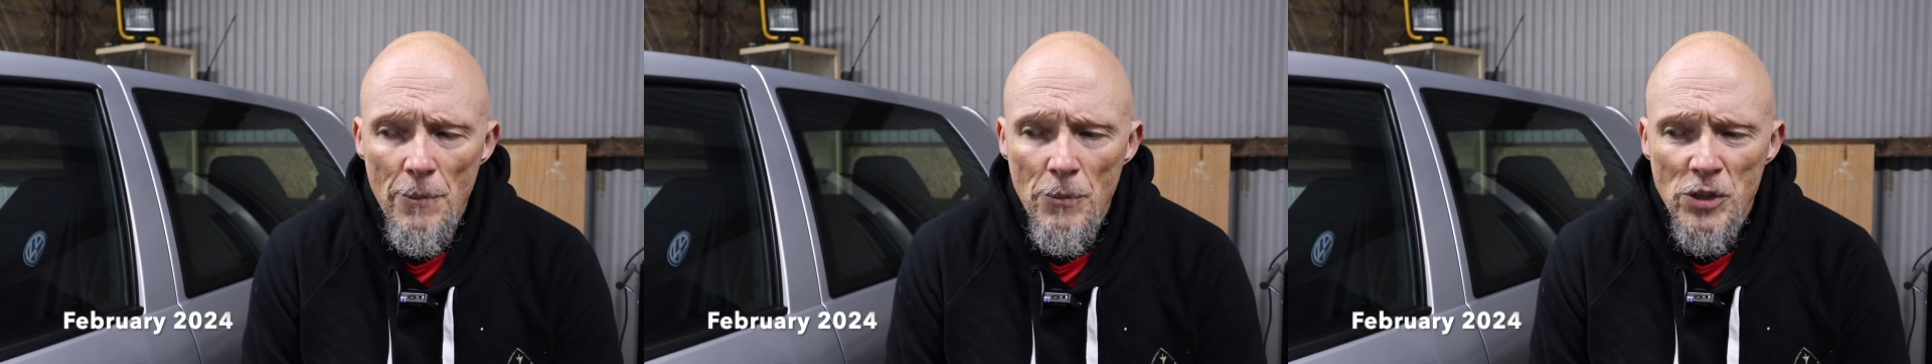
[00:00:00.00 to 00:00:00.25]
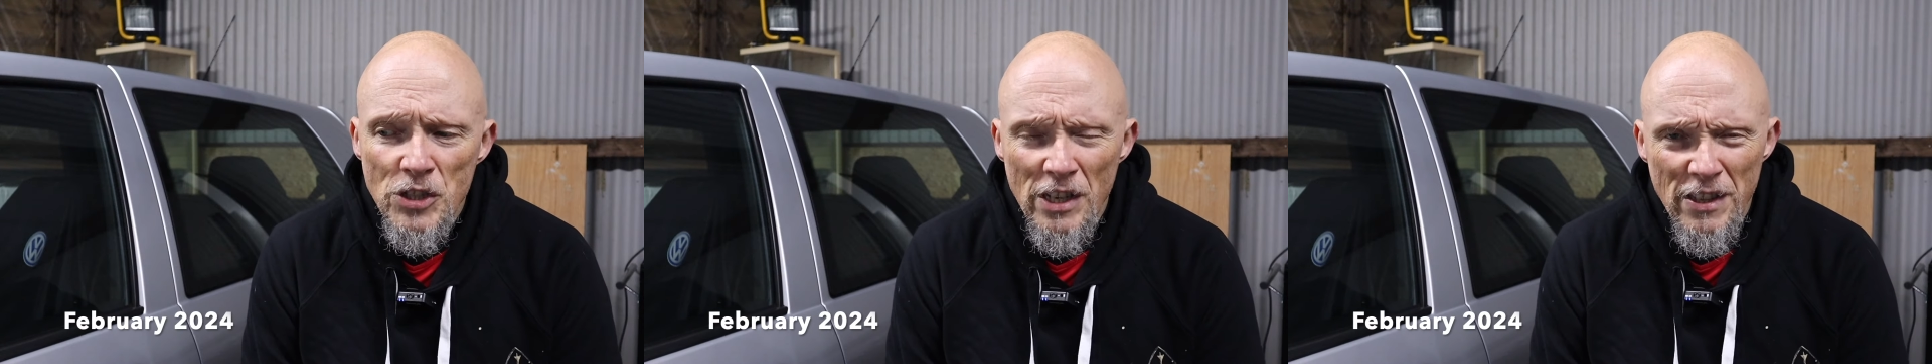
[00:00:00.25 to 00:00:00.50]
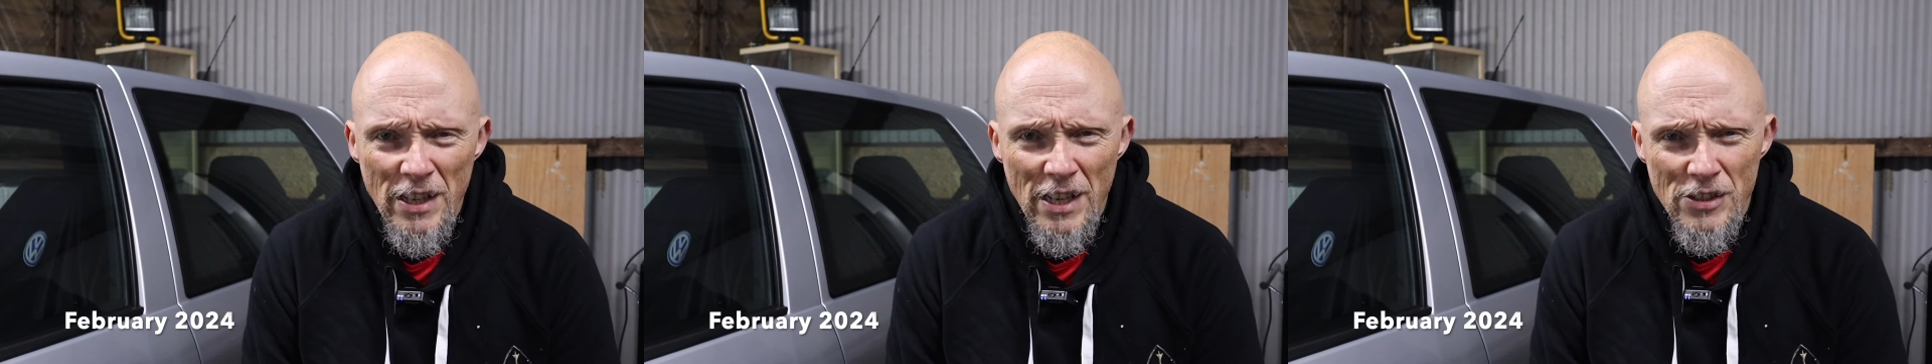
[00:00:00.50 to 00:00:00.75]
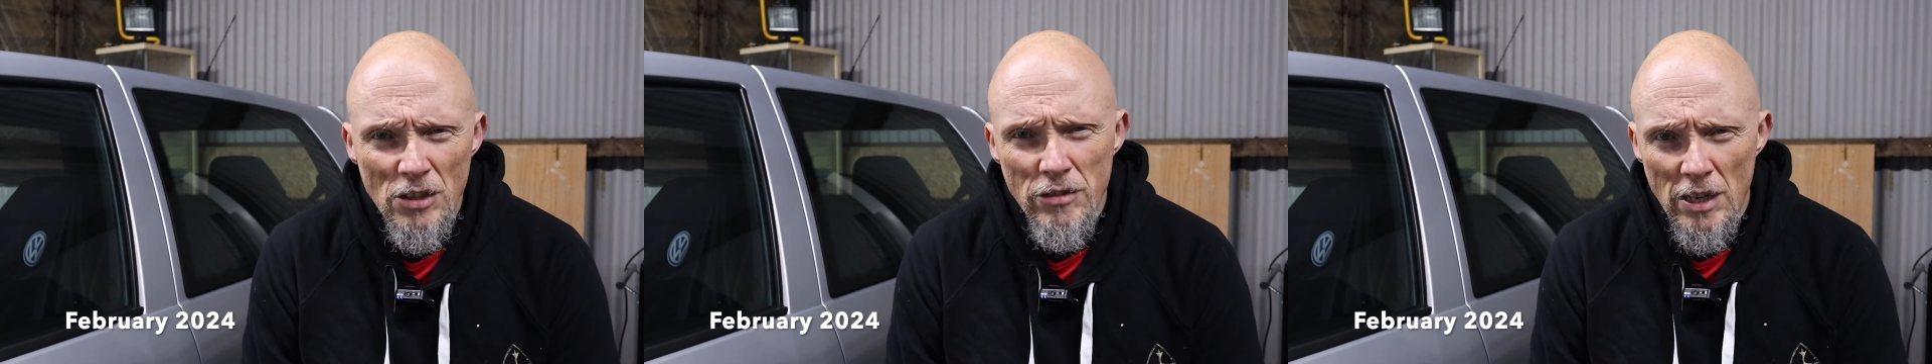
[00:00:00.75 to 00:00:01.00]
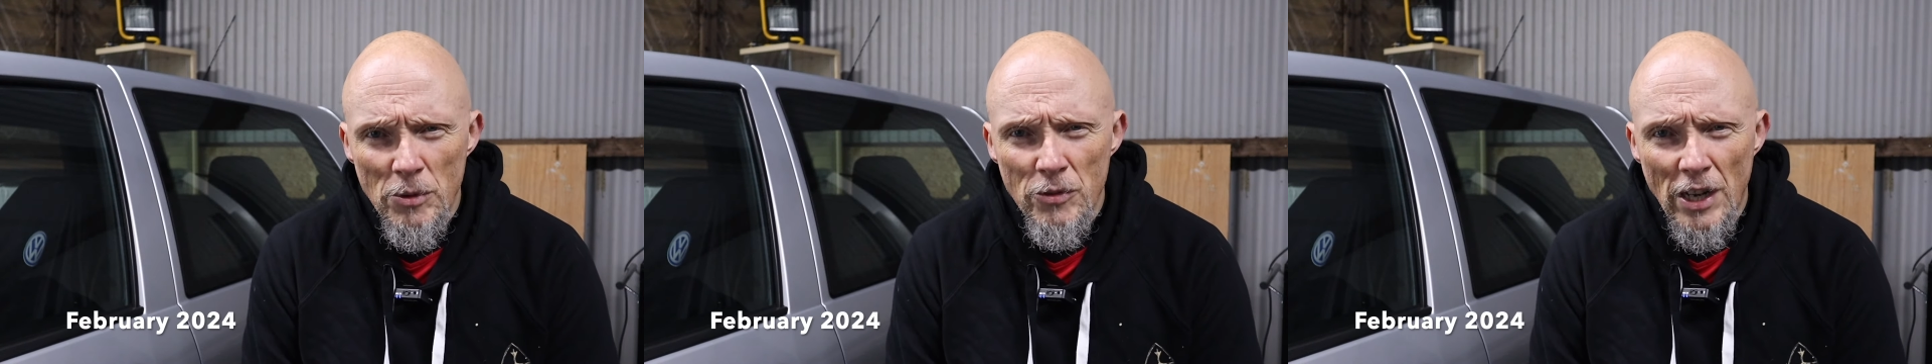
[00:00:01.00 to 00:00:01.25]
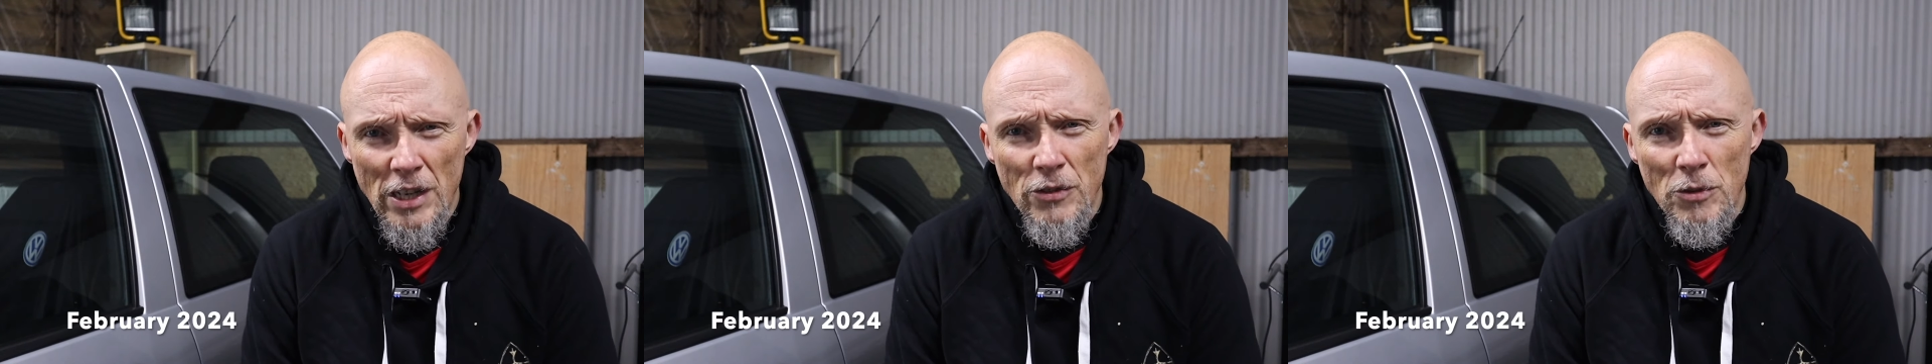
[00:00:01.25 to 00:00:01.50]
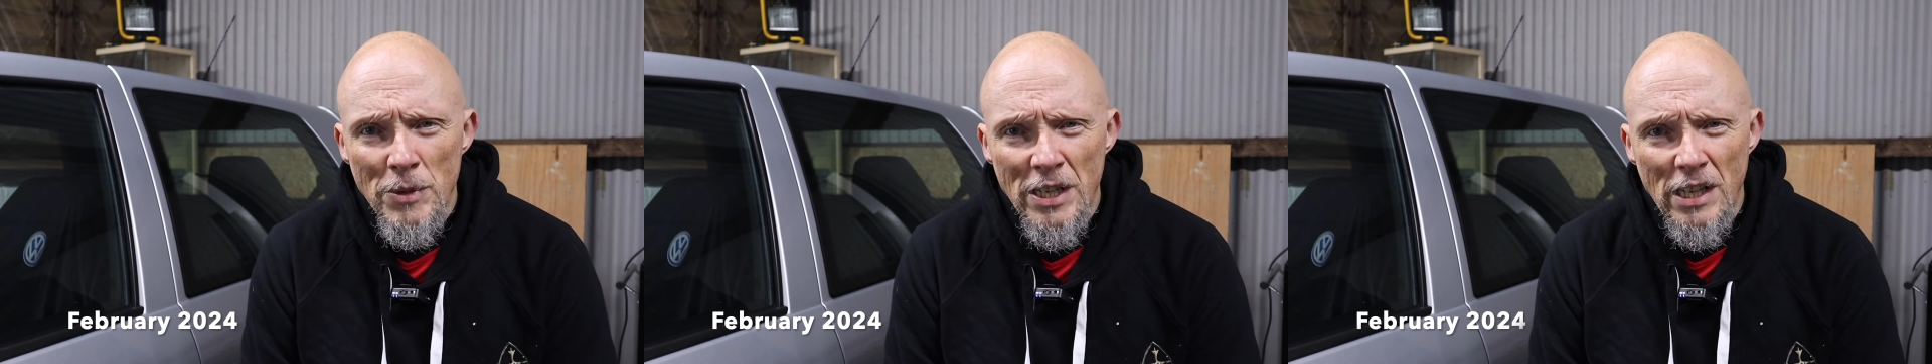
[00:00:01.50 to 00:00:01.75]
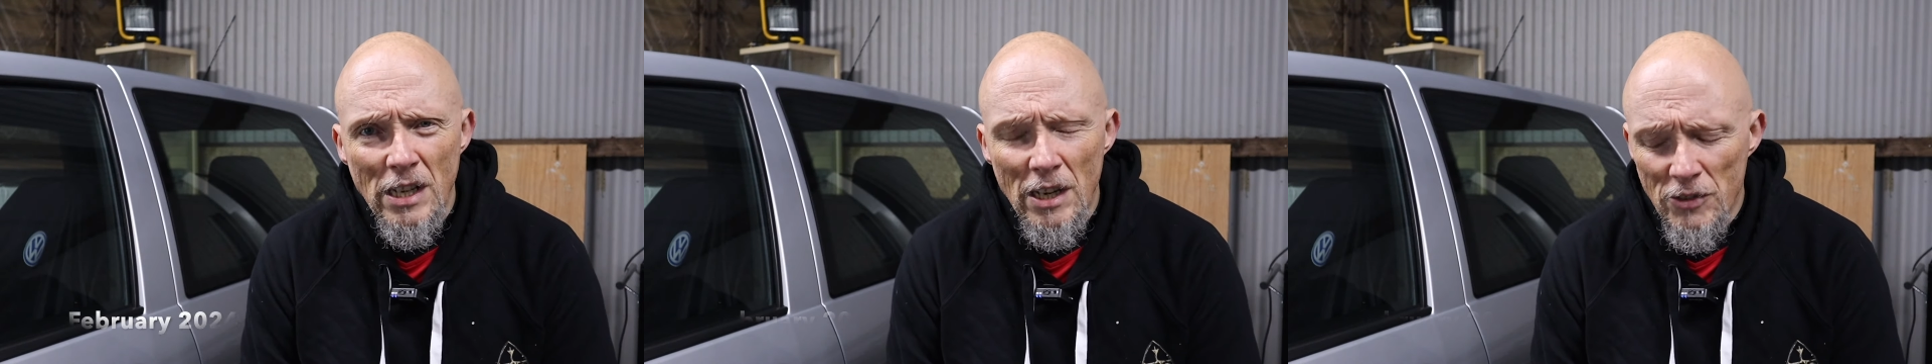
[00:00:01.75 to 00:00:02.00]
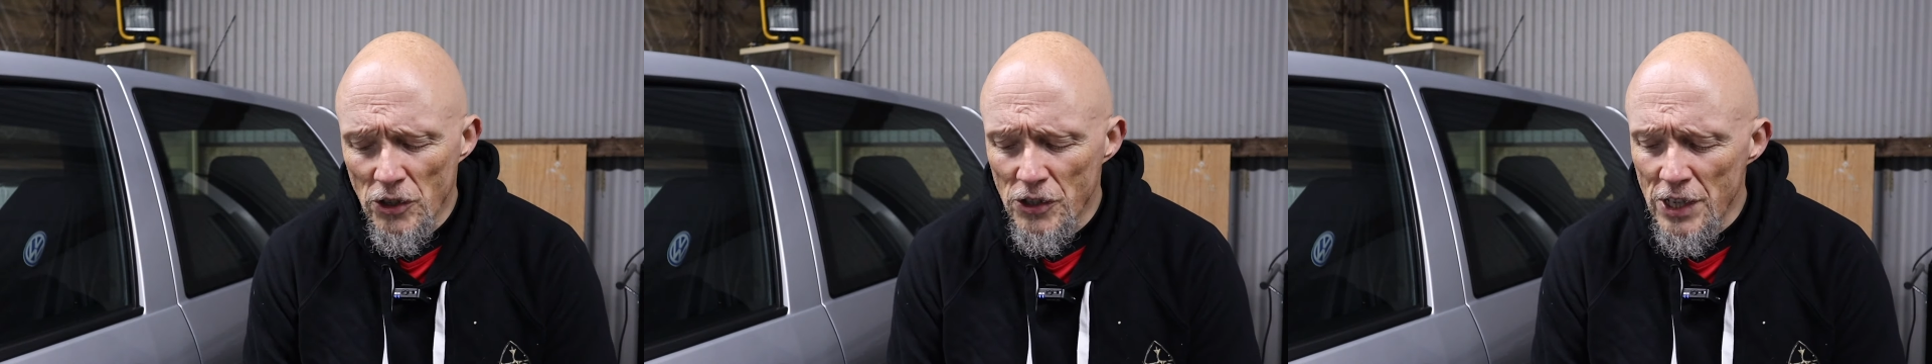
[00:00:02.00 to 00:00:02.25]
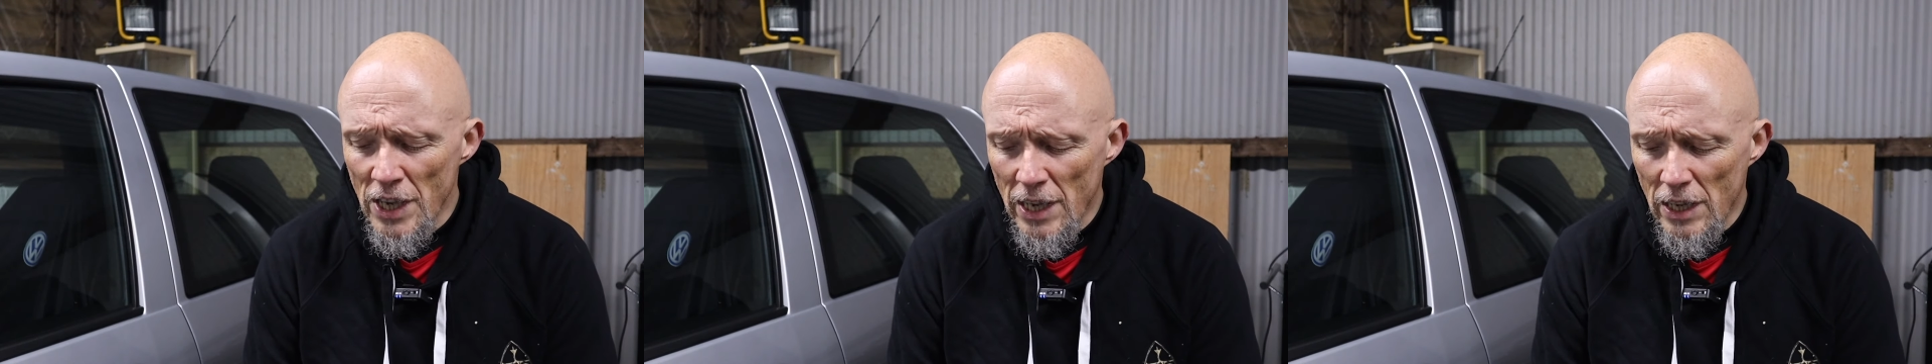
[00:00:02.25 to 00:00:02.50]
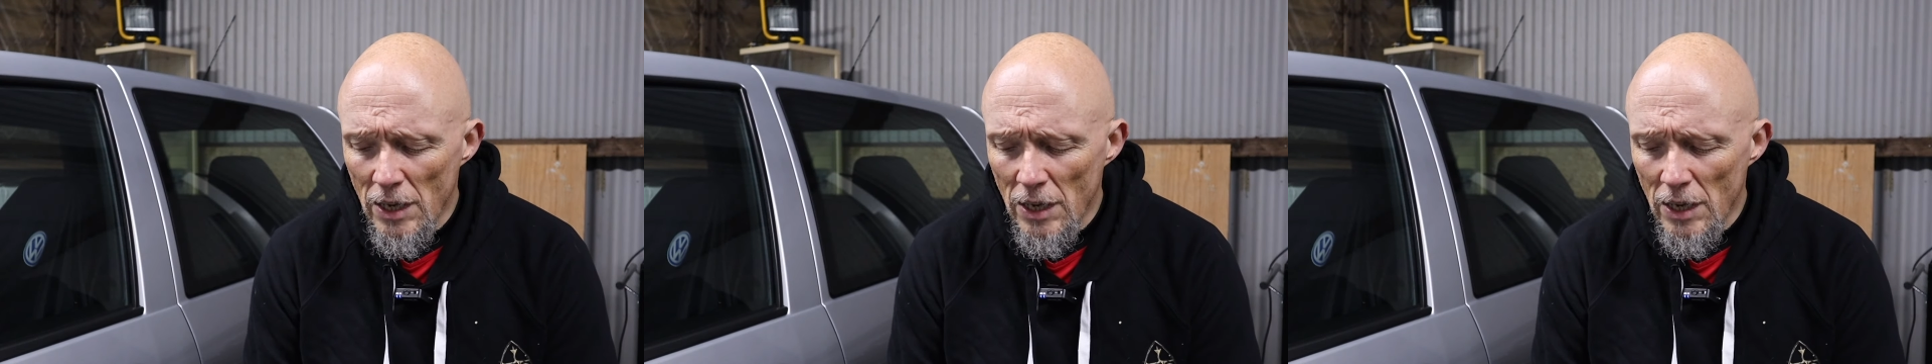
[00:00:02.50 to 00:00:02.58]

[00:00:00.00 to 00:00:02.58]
which I think is incredible value for money, I've got to say.